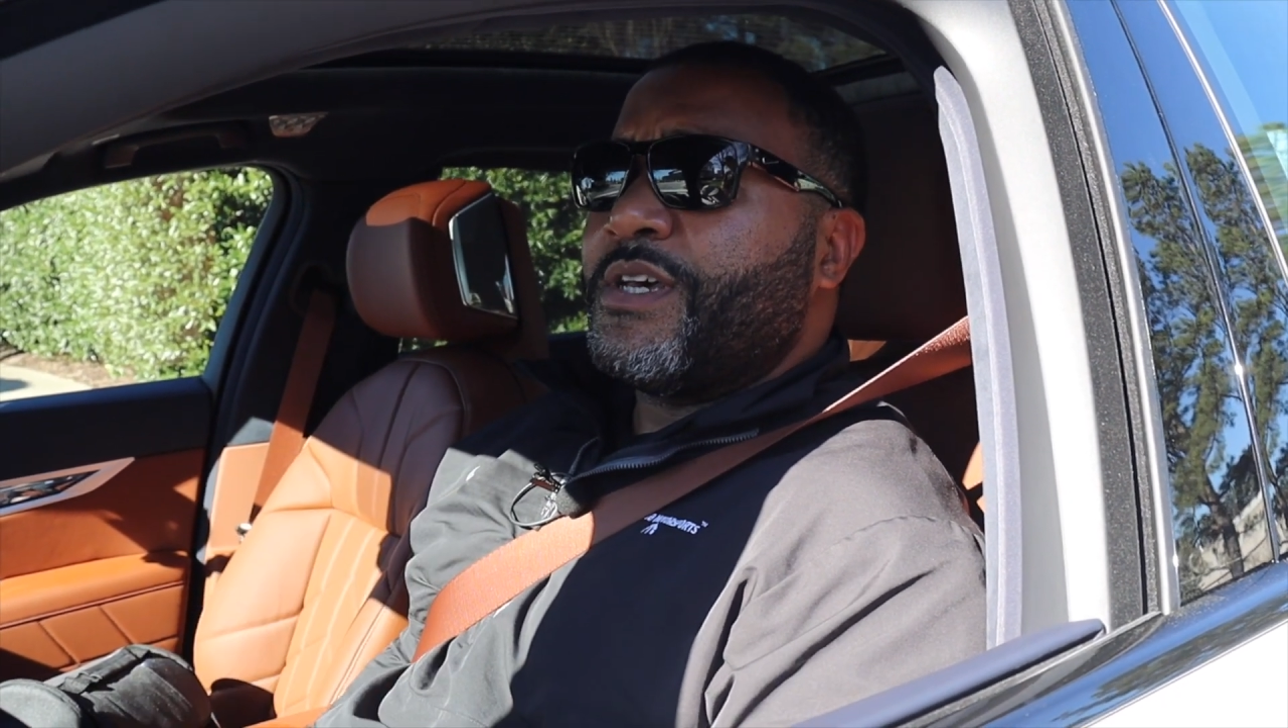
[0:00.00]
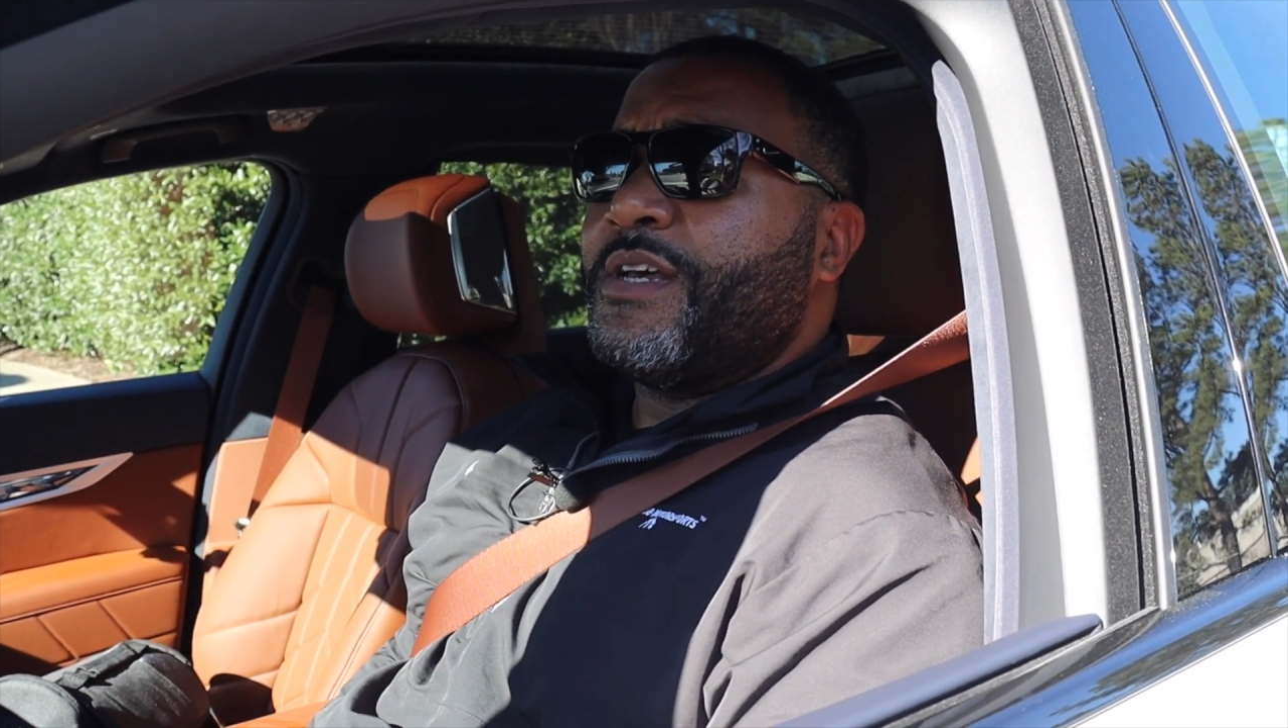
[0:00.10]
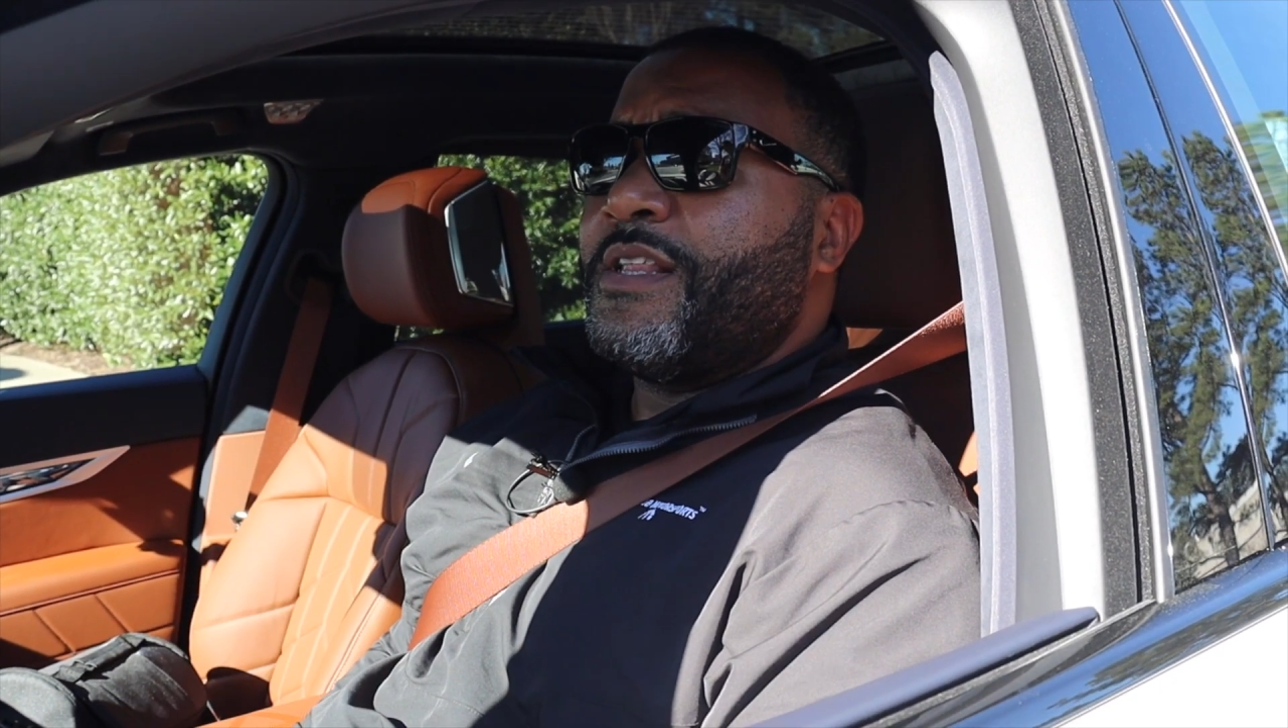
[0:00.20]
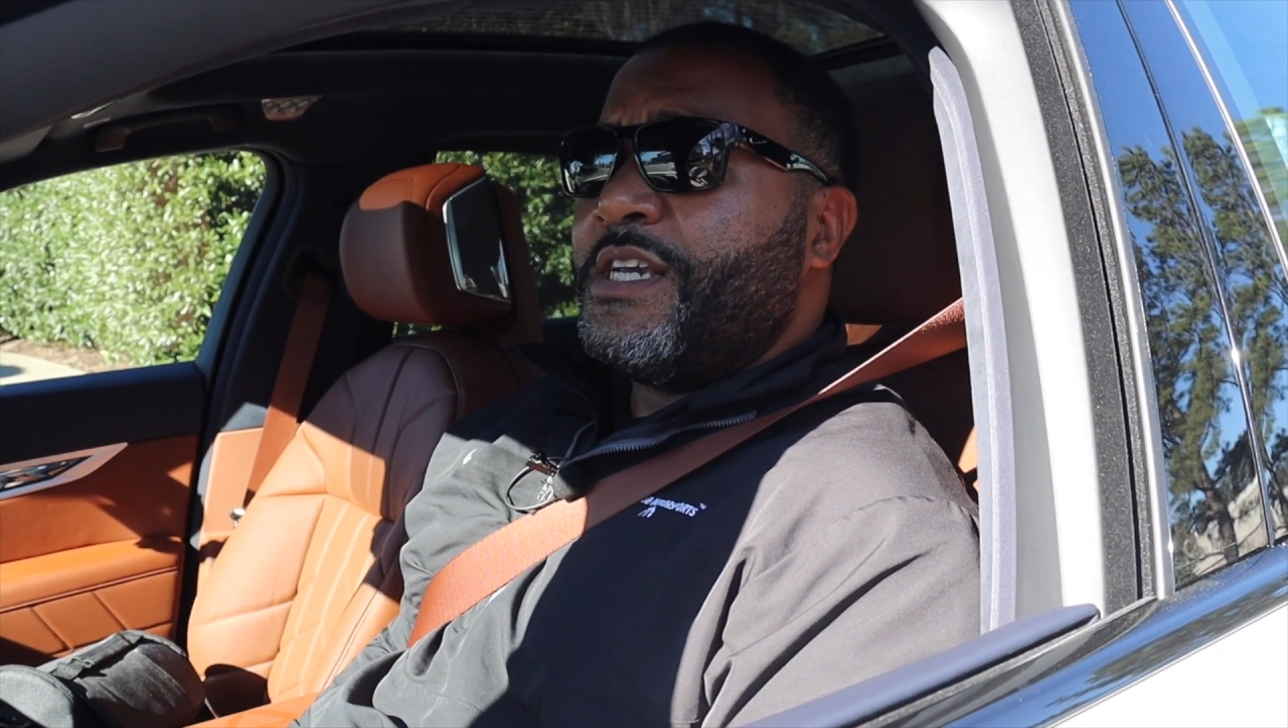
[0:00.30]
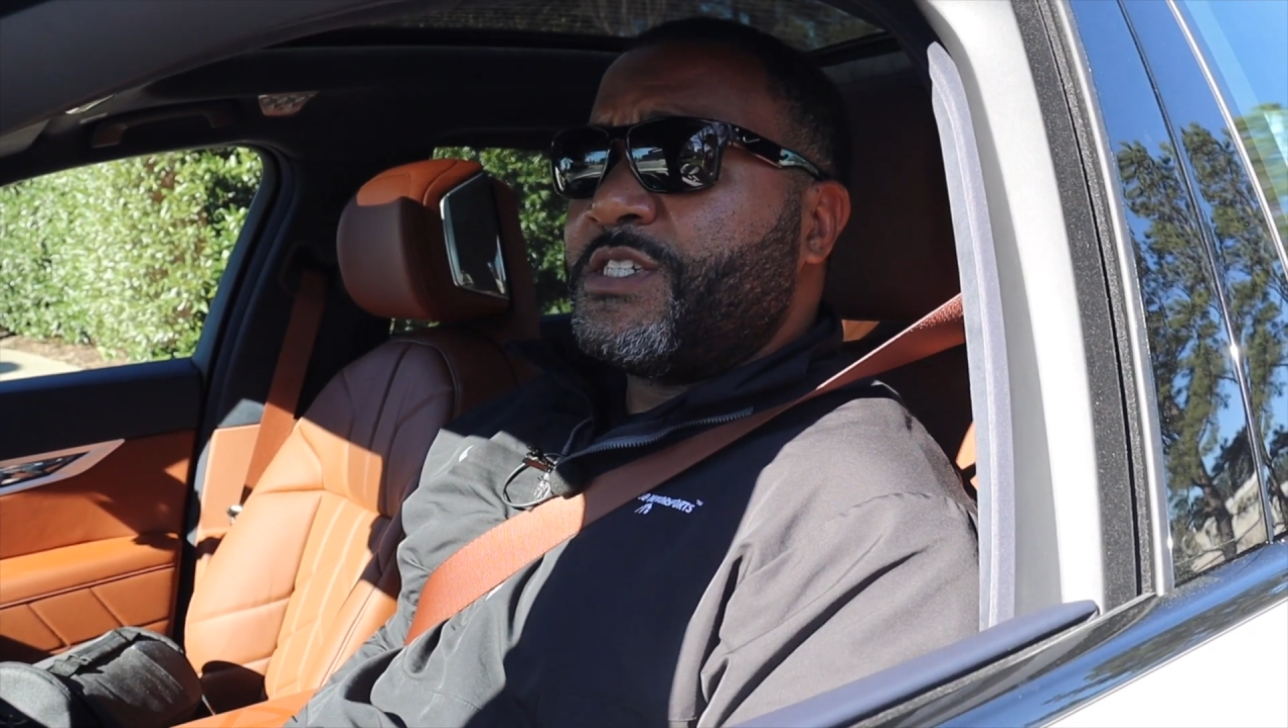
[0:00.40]
to
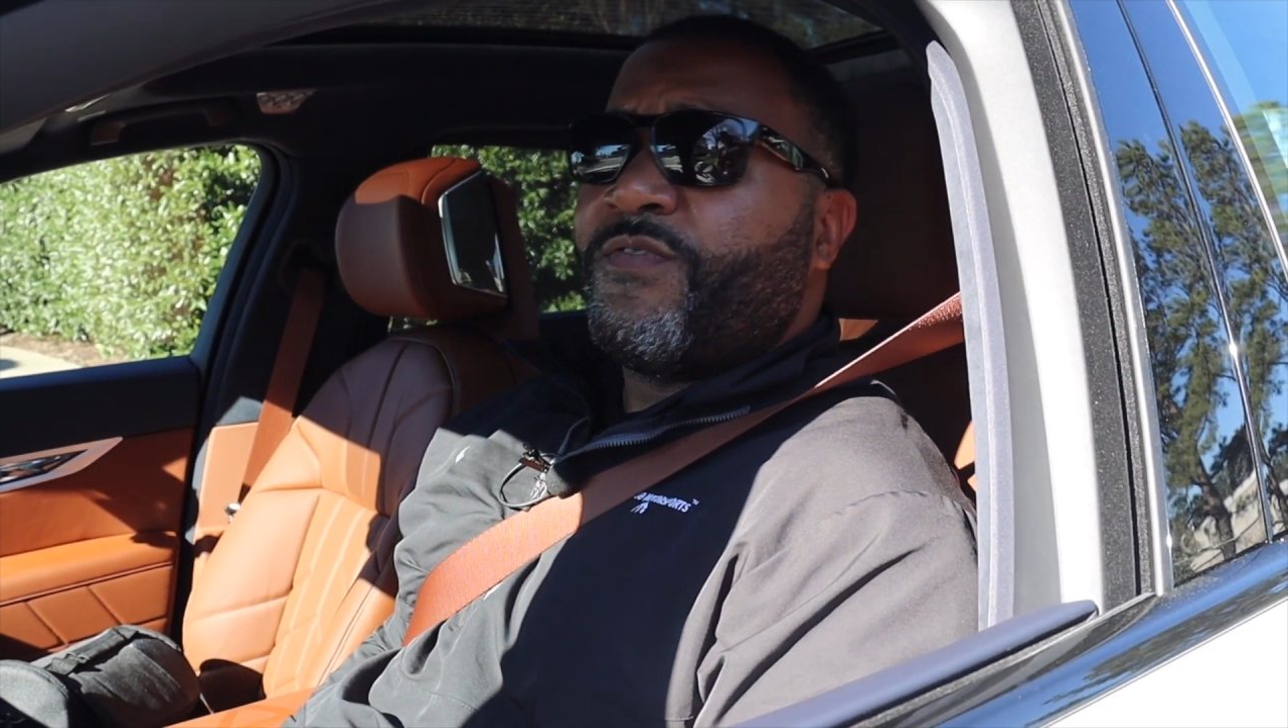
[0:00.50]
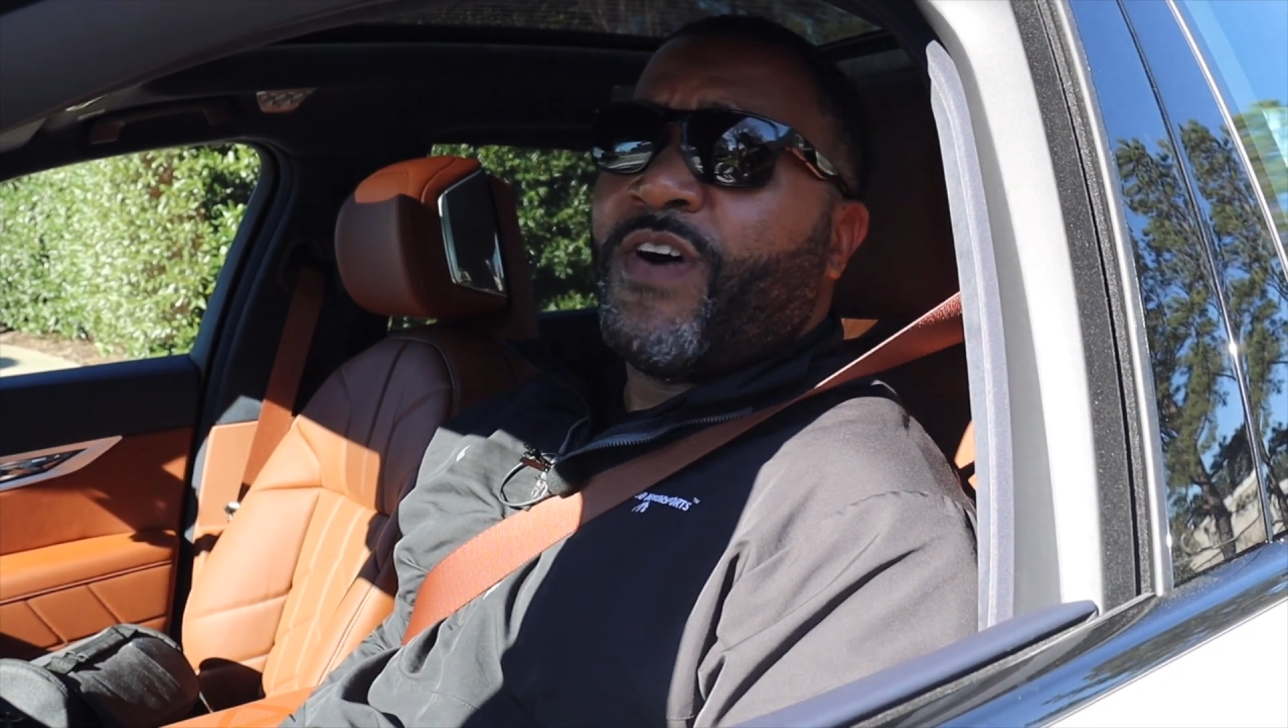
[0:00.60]
at least